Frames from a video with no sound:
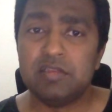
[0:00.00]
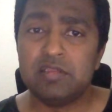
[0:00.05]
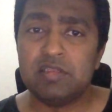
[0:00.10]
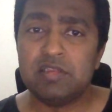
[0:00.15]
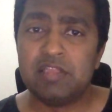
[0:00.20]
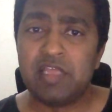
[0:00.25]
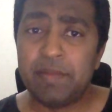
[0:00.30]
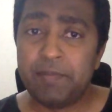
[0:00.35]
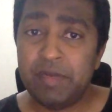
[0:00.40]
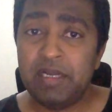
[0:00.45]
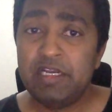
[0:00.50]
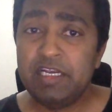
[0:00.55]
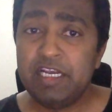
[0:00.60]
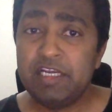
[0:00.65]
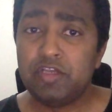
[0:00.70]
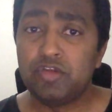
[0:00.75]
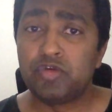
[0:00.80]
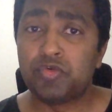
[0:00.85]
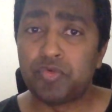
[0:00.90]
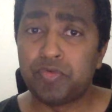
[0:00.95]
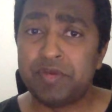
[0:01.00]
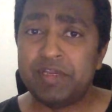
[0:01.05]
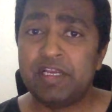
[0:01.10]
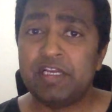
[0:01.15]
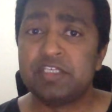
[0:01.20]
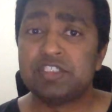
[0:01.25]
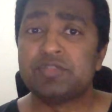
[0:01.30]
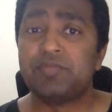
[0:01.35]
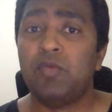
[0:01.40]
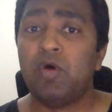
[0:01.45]
the ability to
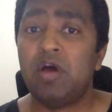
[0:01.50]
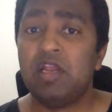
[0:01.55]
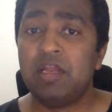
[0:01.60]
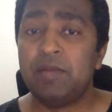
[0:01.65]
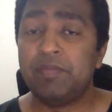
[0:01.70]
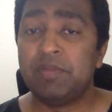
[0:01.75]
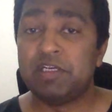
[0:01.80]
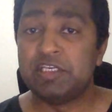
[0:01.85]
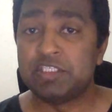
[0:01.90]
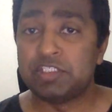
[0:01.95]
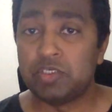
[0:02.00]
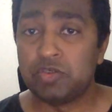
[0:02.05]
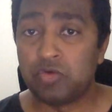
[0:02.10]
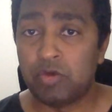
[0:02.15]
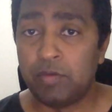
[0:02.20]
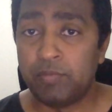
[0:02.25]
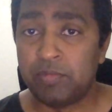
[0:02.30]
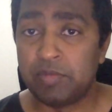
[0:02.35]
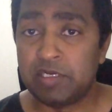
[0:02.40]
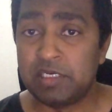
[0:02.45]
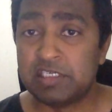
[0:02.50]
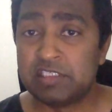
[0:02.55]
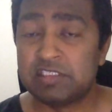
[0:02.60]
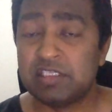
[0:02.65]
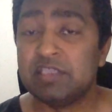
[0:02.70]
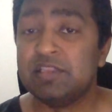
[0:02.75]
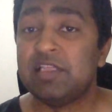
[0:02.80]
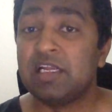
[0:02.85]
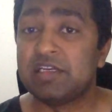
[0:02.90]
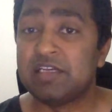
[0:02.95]
create small application components
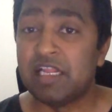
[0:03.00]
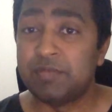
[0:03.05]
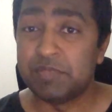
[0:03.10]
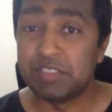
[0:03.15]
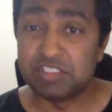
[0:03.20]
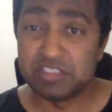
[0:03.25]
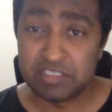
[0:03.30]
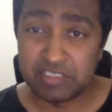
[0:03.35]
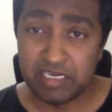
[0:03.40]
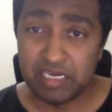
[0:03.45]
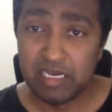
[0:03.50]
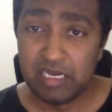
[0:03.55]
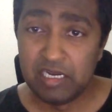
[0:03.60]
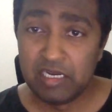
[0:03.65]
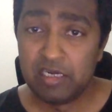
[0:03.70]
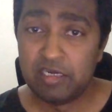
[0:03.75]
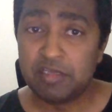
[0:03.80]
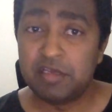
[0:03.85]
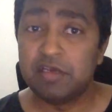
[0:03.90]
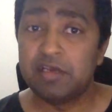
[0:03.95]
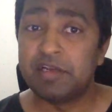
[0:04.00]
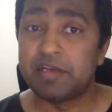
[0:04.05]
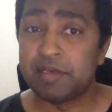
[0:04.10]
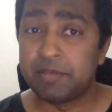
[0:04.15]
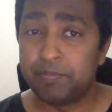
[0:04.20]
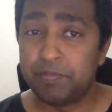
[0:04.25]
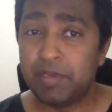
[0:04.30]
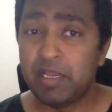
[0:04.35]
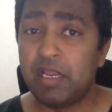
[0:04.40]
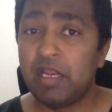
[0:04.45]
that can be scaled,
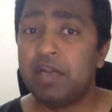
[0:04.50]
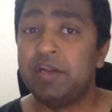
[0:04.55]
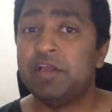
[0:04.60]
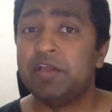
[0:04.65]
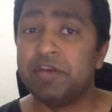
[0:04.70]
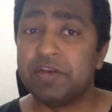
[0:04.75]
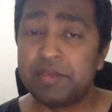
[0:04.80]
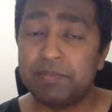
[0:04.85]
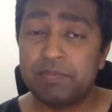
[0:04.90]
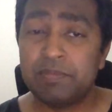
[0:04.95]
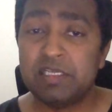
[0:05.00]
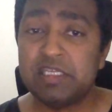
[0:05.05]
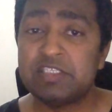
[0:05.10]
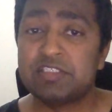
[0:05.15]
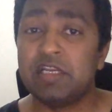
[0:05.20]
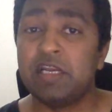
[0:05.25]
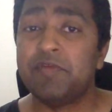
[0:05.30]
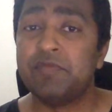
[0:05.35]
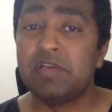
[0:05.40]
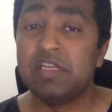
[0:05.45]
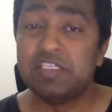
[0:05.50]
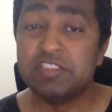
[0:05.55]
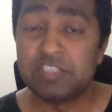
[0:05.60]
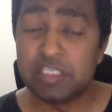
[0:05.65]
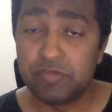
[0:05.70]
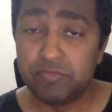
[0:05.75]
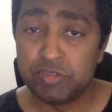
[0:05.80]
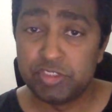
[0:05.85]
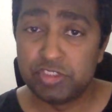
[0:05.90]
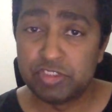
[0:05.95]
repaired, replaced, and released
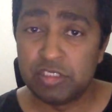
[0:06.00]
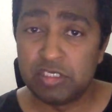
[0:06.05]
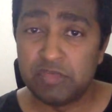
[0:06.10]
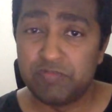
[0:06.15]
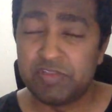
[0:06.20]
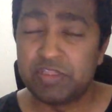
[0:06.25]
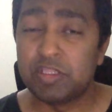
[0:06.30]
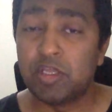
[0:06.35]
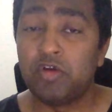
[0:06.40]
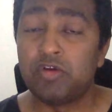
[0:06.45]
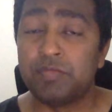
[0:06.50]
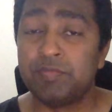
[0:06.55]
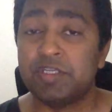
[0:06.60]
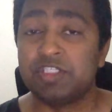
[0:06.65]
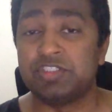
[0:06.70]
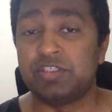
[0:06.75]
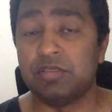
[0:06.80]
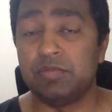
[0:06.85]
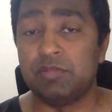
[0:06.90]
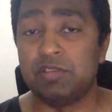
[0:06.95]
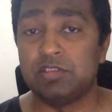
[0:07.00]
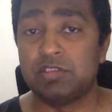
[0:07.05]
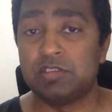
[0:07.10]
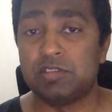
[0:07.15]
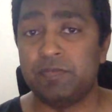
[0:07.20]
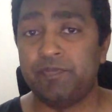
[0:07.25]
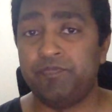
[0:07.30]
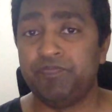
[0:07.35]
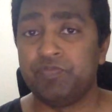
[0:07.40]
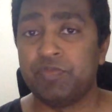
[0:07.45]
individually without much
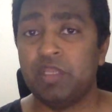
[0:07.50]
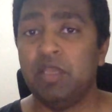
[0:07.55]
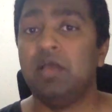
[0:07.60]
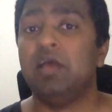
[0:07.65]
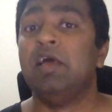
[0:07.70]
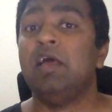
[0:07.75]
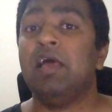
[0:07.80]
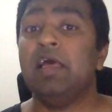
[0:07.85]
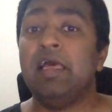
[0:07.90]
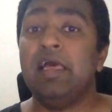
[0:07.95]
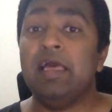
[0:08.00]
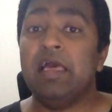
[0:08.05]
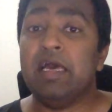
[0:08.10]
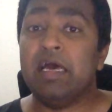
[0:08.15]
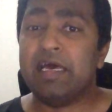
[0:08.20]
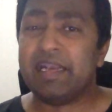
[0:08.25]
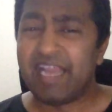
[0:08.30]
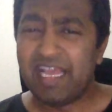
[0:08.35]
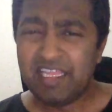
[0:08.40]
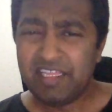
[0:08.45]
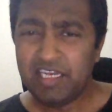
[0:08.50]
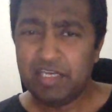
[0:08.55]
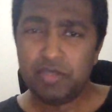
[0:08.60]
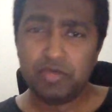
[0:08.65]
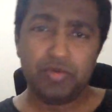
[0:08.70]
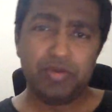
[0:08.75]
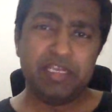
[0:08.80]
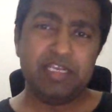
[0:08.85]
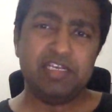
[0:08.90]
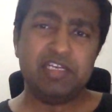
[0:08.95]
troubles. Rather than
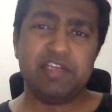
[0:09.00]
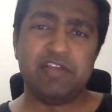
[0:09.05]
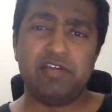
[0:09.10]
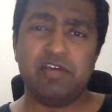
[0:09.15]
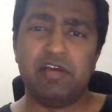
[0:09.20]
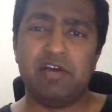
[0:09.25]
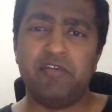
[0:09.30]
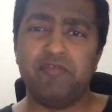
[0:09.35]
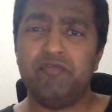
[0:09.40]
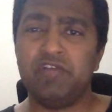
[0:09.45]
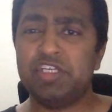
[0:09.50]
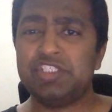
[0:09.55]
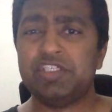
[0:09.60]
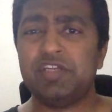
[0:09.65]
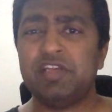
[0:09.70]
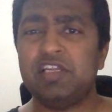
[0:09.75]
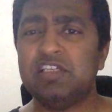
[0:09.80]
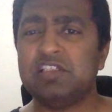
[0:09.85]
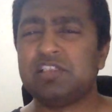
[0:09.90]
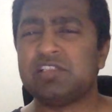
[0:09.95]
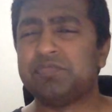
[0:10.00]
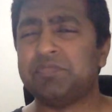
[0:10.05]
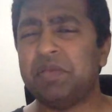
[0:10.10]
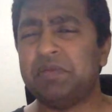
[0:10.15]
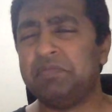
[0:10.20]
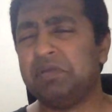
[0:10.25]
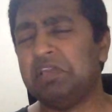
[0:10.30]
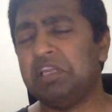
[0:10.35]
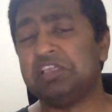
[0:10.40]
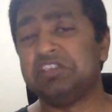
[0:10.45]
doing version releases,
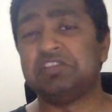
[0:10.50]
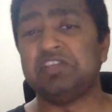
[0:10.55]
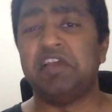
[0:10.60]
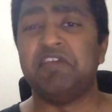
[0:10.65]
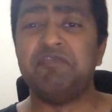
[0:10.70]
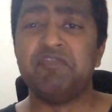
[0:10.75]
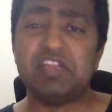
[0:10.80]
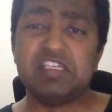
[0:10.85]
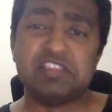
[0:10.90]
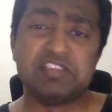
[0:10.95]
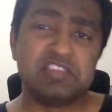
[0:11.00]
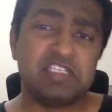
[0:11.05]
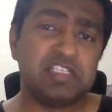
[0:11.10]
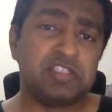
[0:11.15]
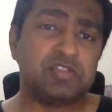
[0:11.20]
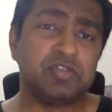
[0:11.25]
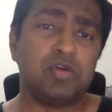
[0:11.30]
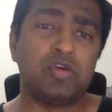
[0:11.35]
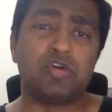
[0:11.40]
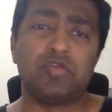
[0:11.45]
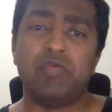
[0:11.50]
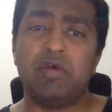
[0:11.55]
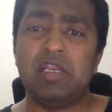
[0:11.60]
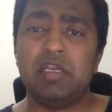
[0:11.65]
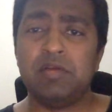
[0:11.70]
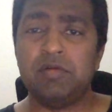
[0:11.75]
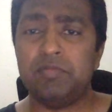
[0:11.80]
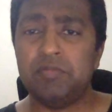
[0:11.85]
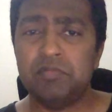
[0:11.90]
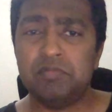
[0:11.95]
maybe let's say every 6 or
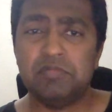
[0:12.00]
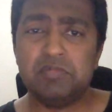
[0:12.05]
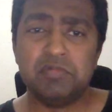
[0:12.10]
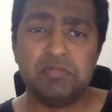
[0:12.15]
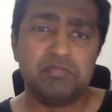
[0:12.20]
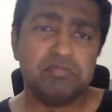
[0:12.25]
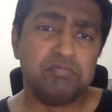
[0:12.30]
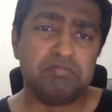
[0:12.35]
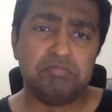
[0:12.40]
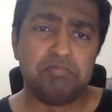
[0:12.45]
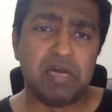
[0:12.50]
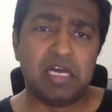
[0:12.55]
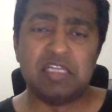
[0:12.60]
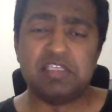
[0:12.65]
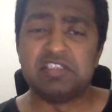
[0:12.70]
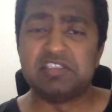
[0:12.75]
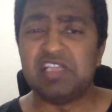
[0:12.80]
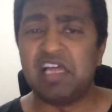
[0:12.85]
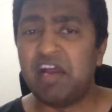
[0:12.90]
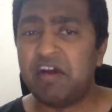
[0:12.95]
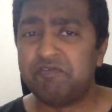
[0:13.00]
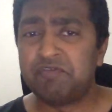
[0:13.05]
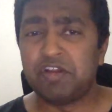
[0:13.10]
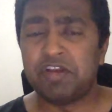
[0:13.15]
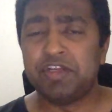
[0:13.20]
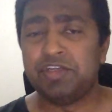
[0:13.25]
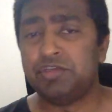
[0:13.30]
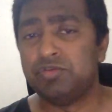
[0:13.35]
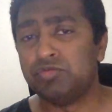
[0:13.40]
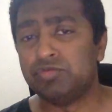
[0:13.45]
12 months after a
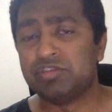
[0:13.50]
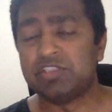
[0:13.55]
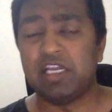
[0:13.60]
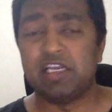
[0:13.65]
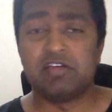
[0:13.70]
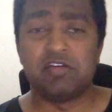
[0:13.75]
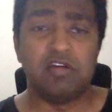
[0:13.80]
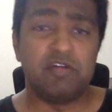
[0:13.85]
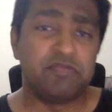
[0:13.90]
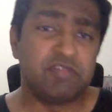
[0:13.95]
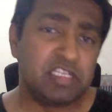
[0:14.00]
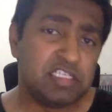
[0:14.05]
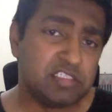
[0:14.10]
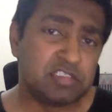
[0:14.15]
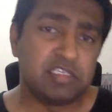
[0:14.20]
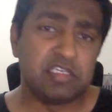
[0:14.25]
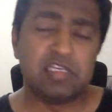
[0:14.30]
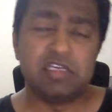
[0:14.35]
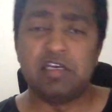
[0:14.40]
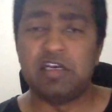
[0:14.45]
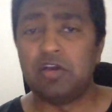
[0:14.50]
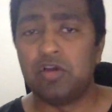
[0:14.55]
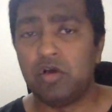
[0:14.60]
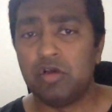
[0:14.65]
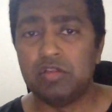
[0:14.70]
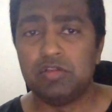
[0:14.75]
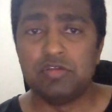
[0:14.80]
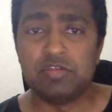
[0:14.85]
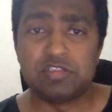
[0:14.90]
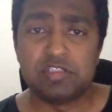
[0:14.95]
huge cycle of testing and
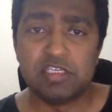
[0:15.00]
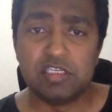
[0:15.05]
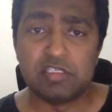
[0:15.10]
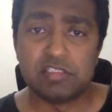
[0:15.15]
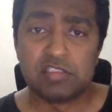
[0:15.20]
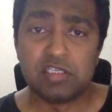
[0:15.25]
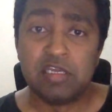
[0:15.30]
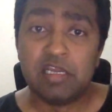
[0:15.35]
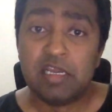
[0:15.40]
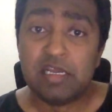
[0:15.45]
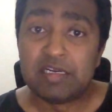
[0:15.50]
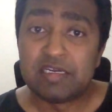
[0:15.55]
all those things,